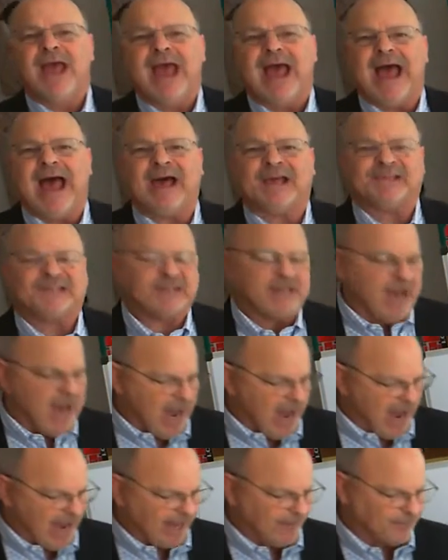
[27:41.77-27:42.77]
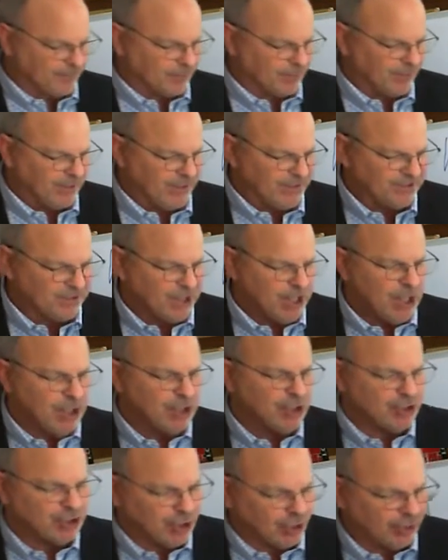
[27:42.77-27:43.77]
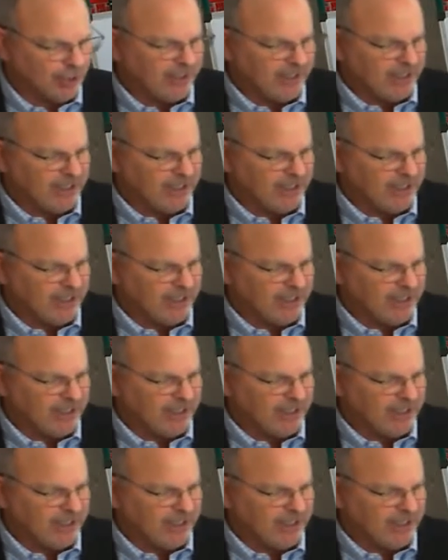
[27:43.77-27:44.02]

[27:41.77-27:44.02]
as high priest during